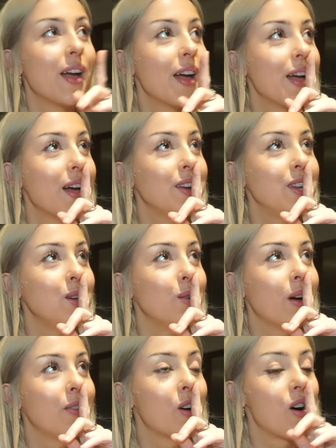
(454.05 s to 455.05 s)
and you
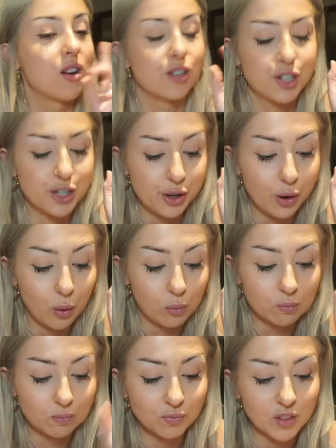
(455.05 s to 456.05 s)
have gone to
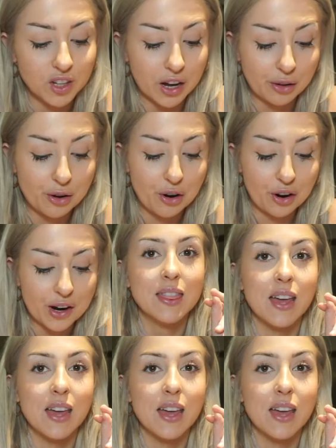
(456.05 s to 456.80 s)
the Kalahari,